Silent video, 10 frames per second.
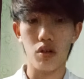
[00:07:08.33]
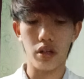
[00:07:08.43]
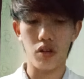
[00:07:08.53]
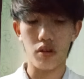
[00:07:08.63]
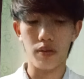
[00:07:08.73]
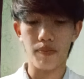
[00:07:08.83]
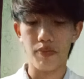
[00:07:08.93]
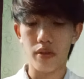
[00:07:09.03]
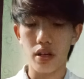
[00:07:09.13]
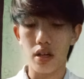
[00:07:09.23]
It is the
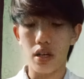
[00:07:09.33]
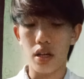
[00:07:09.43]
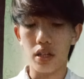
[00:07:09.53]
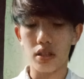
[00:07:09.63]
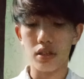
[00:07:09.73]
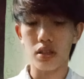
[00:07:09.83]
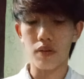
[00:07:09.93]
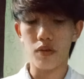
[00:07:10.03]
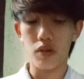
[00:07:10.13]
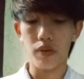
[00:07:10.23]
porphyrin
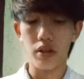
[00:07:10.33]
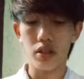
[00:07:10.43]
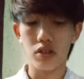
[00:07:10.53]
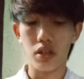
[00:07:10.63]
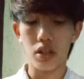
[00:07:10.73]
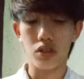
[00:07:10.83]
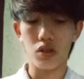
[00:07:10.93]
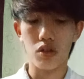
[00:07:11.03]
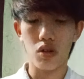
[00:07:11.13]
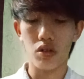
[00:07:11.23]
structure holding iron
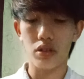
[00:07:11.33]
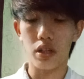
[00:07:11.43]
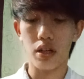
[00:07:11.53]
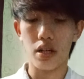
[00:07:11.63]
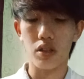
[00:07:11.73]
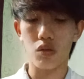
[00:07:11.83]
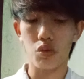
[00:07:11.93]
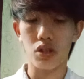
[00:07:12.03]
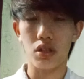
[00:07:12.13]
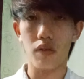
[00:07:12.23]
which gives blood
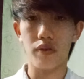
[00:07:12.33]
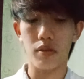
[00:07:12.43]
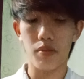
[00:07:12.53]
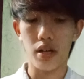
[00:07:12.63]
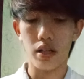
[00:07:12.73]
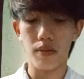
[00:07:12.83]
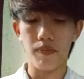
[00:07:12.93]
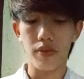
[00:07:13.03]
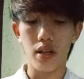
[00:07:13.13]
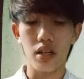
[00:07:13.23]
its red
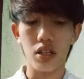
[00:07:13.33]
color.